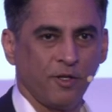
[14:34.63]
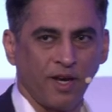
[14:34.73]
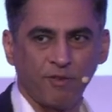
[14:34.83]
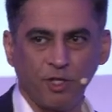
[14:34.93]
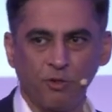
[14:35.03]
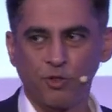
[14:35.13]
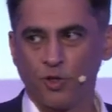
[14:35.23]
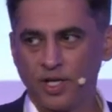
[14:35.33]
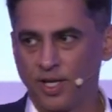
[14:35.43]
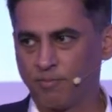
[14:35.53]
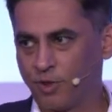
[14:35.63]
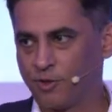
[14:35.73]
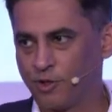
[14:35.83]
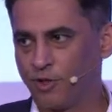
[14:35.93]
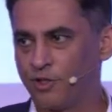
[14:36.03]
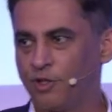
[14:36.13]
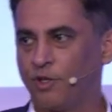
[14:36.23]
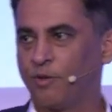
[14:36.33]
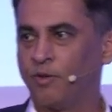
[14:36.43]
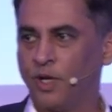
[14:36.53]
You have a new toy. I'm going to show it to
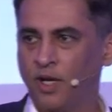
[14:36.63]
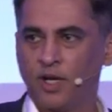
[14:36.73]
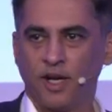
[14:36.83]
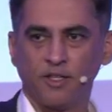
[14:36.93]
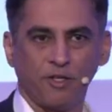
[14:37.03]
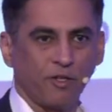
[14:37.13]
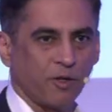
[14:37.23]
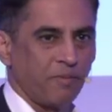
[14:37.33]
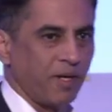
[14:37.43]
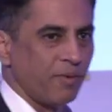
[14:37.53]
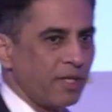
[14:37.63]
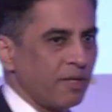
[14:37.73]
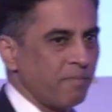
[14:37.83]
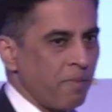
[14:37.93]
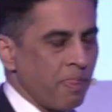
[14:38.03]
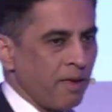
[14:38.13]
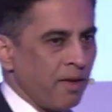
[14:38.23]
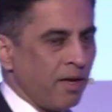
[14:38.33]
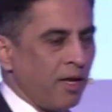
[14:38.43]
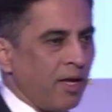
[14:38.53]
you, and then you're going to play with it.
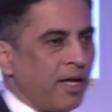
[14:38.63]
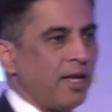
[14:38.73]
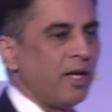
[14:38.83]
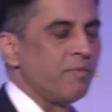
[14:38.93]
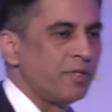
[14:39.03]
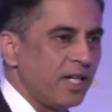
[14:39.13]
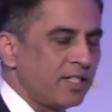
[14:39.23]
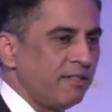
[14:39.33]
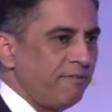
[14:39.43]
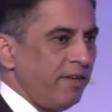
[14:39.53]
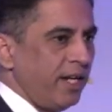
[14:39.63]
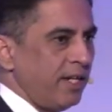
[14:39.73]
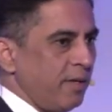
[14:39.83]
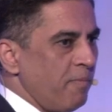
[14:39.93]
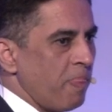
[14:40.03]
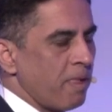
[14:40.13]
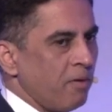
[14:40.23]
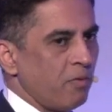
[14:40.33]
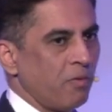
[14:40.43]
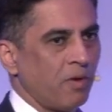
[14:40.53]
In productive failure,
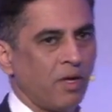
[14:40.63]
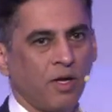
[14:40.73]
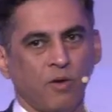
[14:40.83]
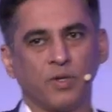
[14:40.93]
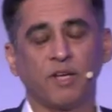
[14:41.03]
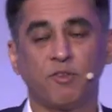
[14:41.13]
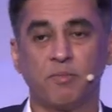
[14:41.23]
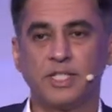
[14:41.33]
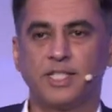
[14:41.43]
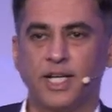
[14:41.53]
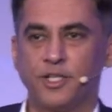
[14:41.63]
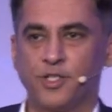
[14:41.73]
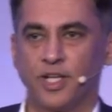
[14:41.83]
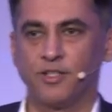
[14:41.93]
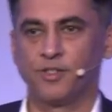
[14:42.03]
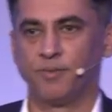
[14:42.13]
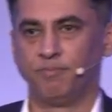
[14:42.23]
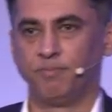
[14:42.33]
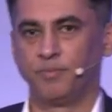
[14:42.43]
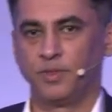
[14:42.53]
we give them a design challenge,
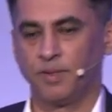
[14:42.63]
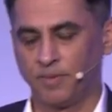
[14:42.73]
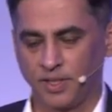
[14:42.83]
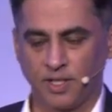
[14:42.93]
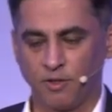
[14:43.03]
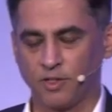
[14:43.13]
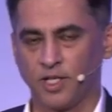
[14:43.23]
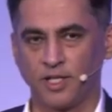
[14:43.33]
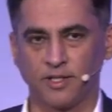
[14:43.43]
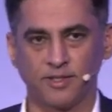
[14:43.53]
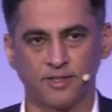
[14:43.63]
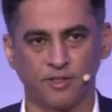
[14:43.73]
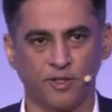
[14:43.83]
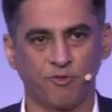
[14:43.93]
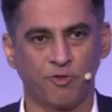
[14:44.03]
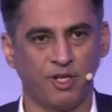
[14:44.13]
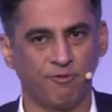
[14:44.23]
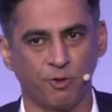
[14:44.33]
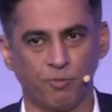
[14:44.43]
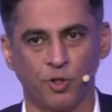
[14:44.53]
something that looks like this. You have three
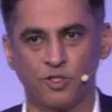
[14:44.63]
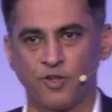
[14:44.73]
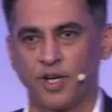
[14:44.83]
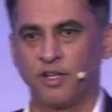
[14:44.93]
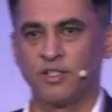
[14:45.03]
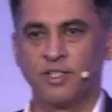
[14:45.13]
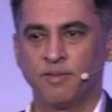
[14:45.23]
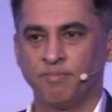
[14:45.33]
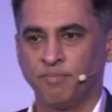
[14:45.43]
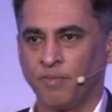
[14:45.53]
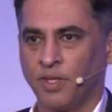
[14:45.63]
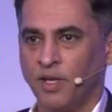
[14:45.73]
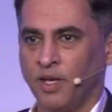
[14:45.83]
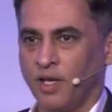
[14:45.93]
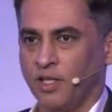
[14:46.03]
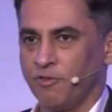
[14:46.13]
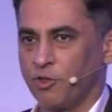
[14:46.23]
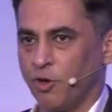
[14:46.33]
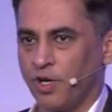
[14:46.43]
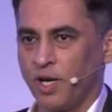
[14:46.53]
football strikers. They've
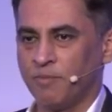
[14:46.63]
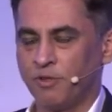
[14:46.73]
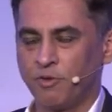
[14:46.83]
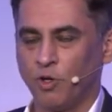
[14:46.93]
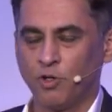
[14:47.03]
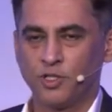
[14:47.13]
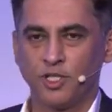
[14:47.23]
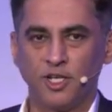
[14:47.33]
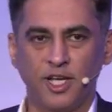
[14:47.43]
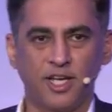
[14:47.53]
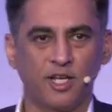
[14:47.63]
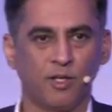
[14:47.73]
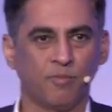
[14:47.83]
scored a number of goals in the league.